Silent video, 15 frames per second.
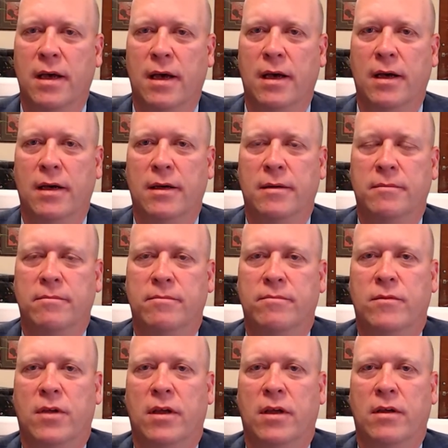
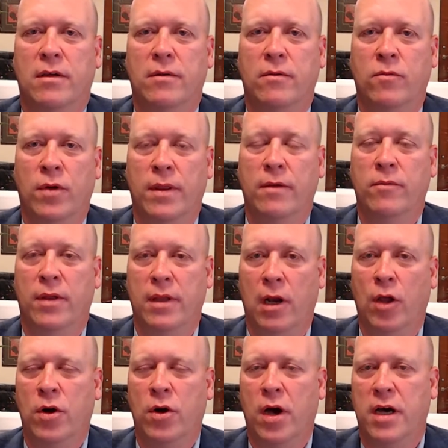with a
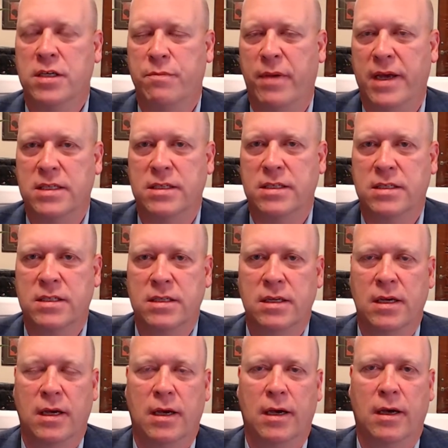low cost basis?
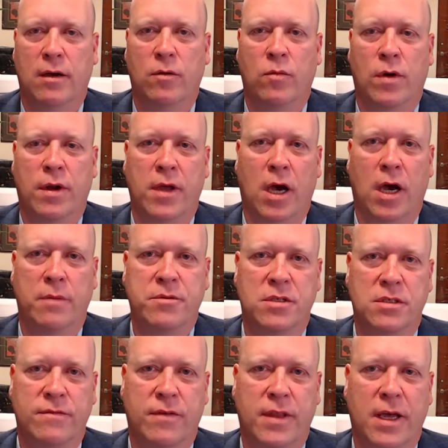What are the
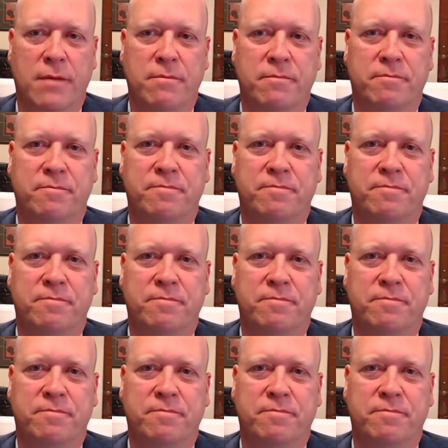options for them?